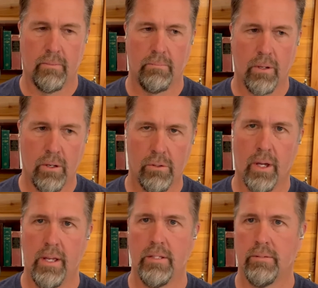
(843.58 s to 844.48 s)
all
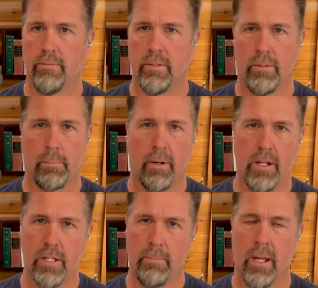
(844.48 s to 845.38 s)
kinds of,
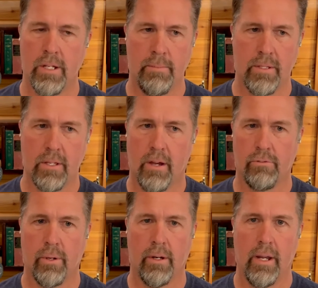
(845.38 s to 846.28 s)
project management
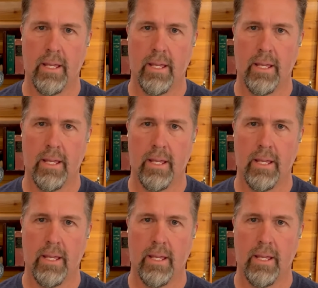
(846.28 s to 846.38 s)
software and